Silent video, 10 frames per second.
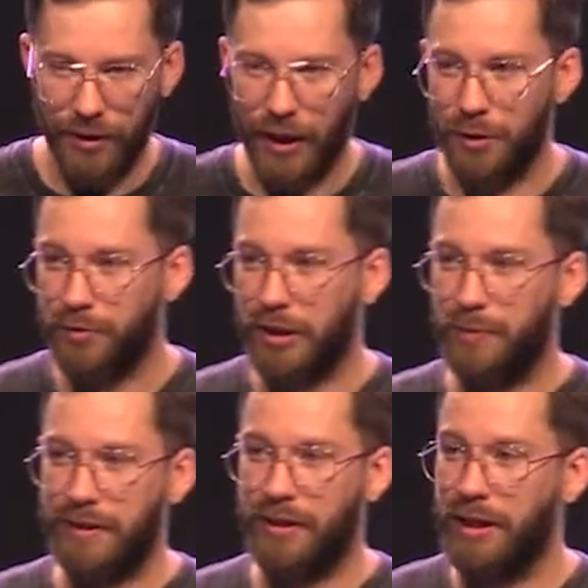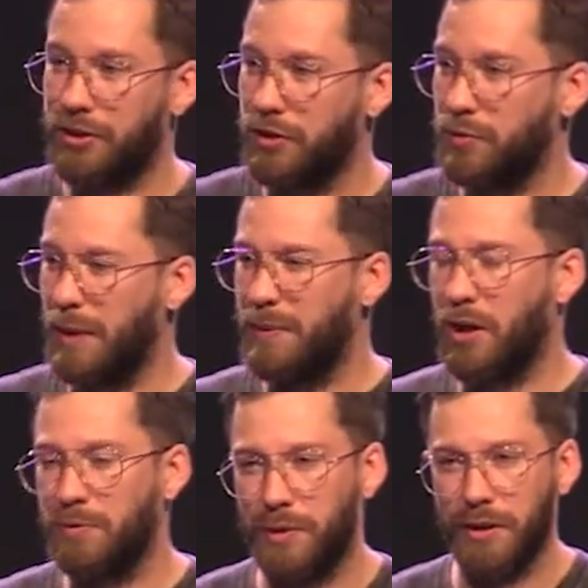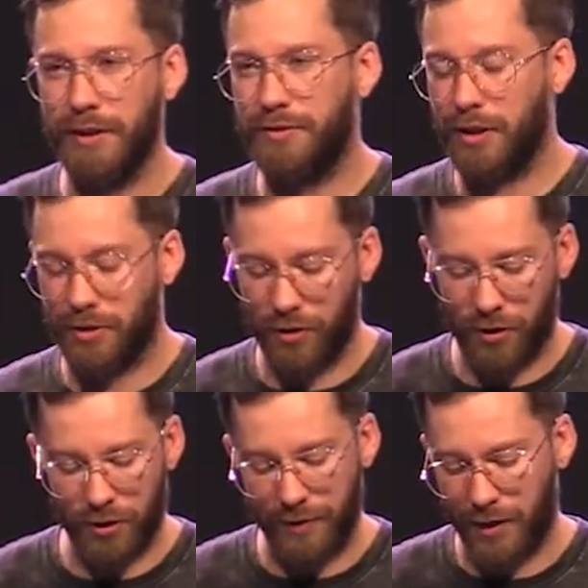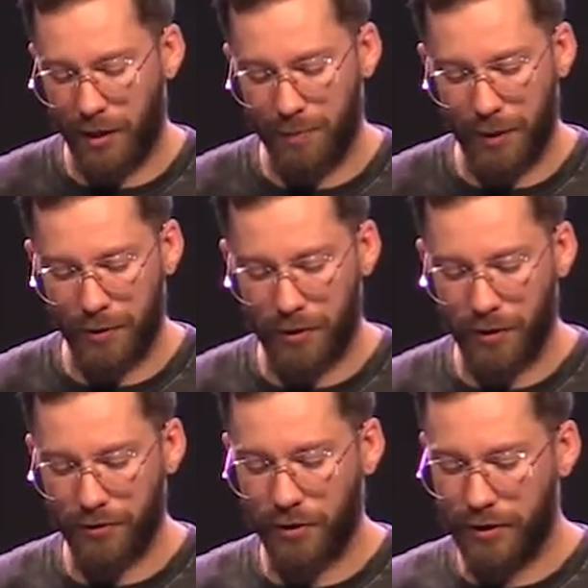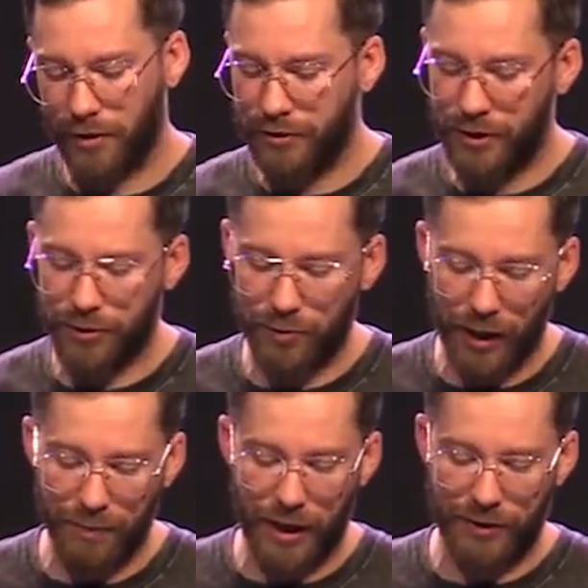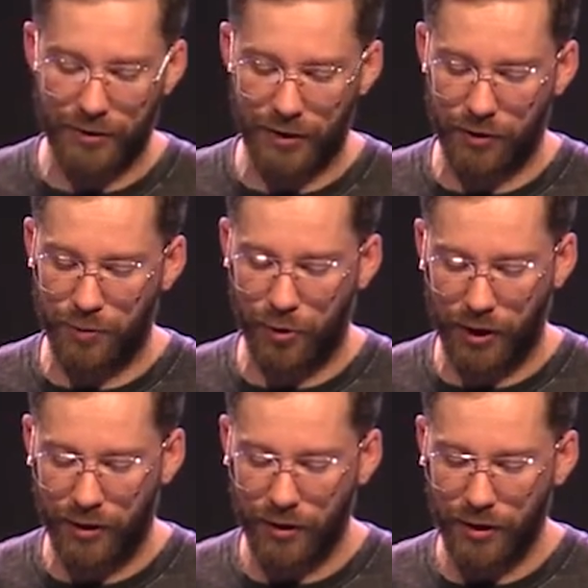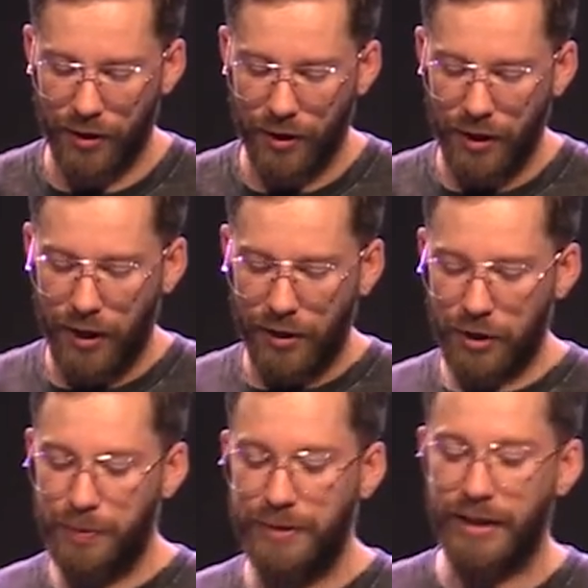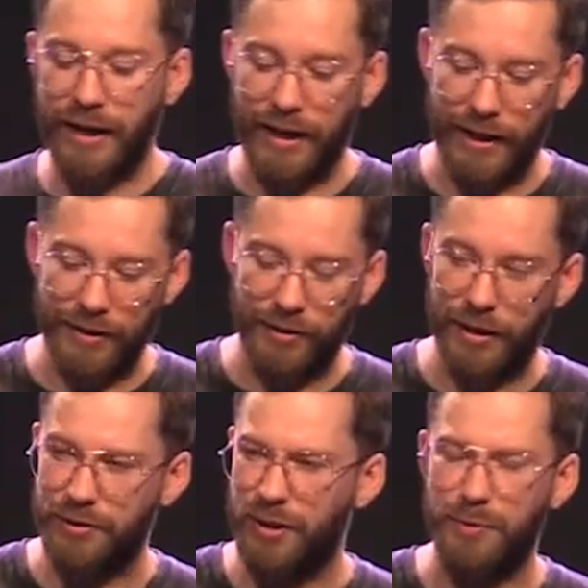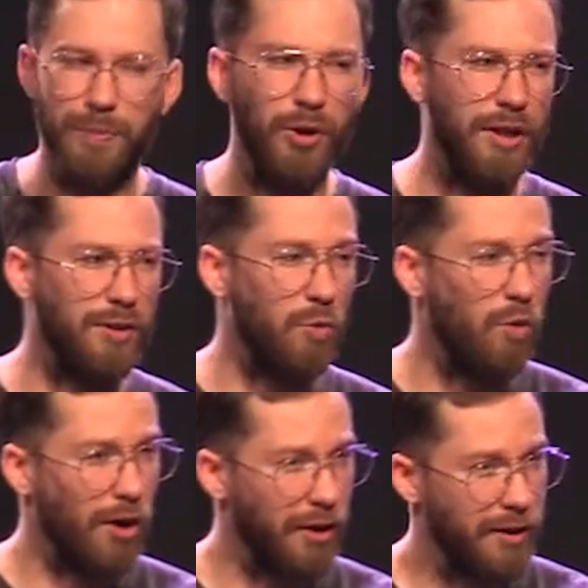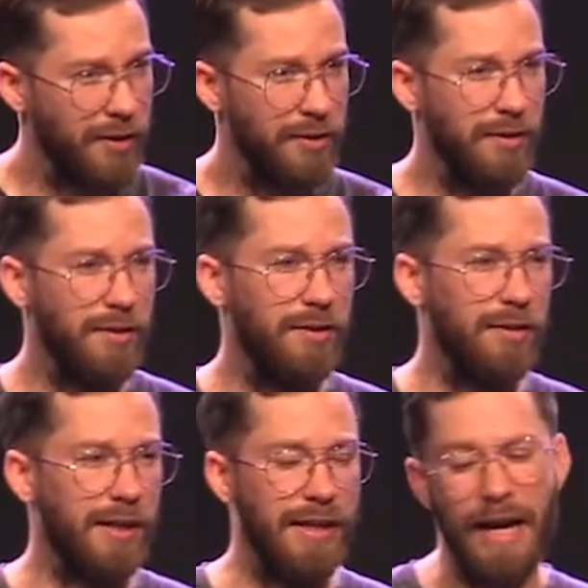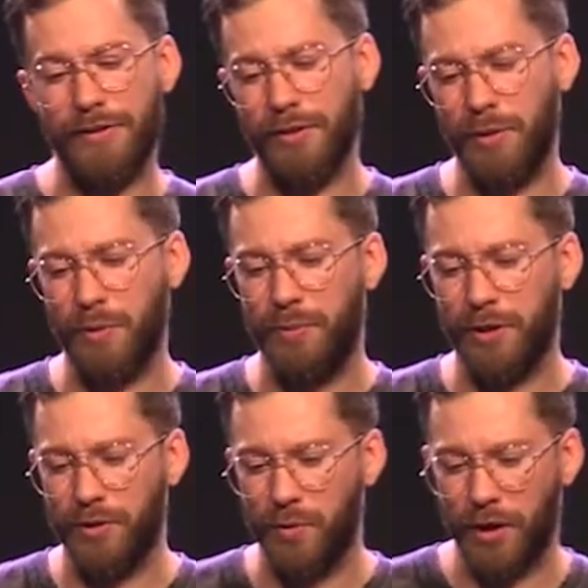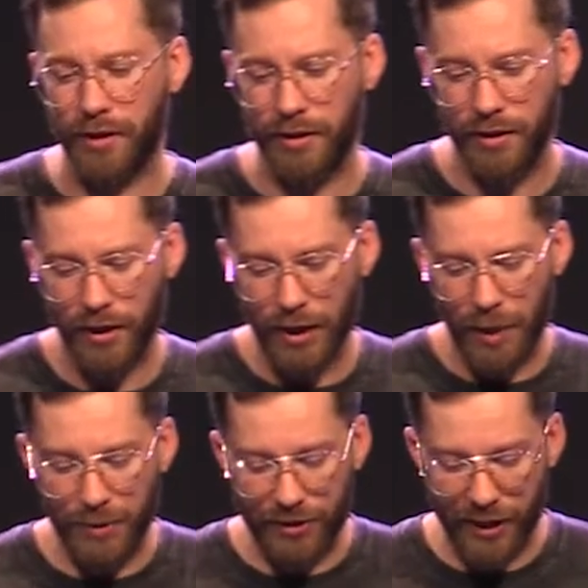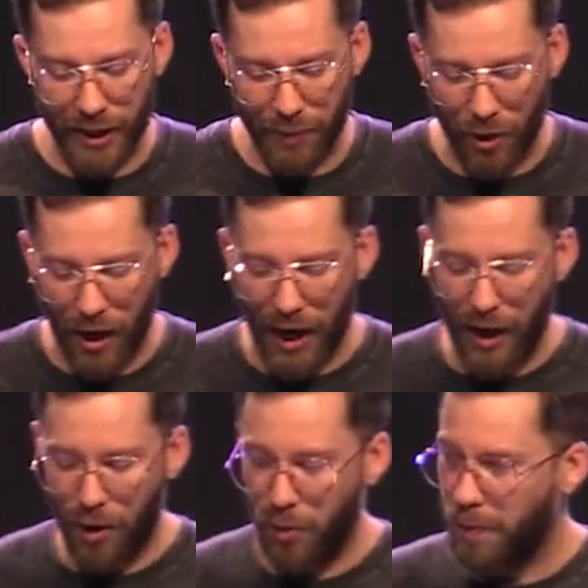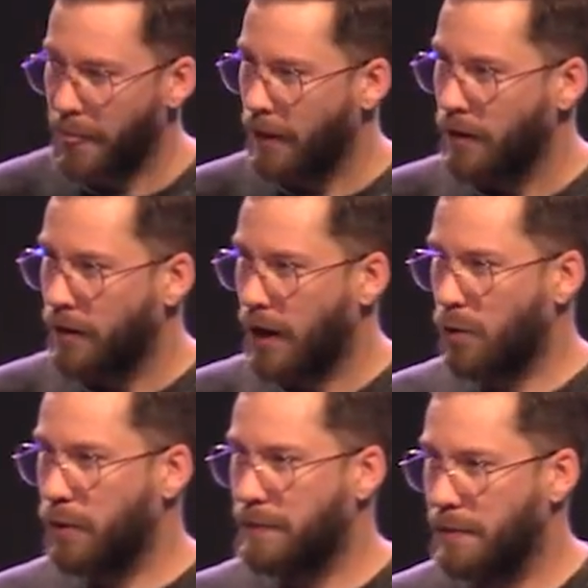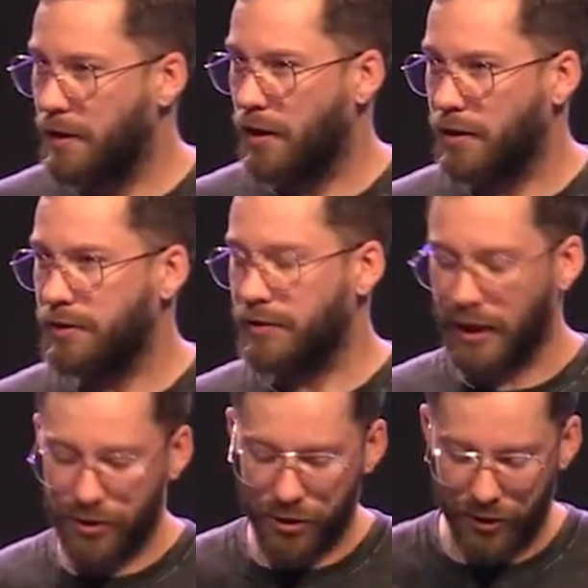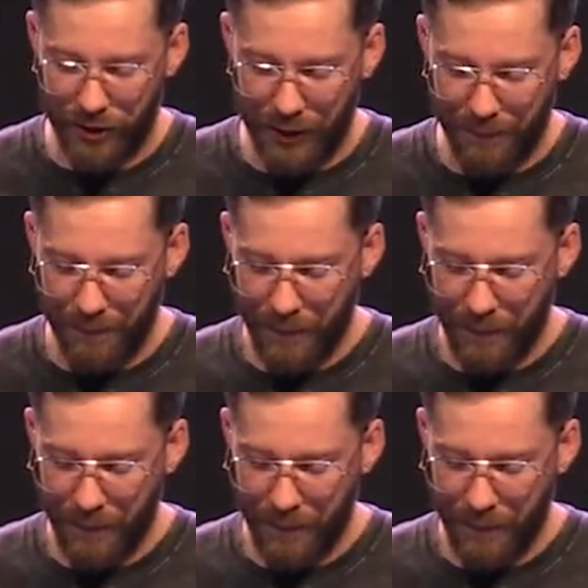And those expectations might be unrealistic or, or even unbiblical. So let, let's get the right mindset this morning. Let's be dedicated to this. Let's put in the work like an athlete would put in the work and be thinking about how, how we maybe unintentionally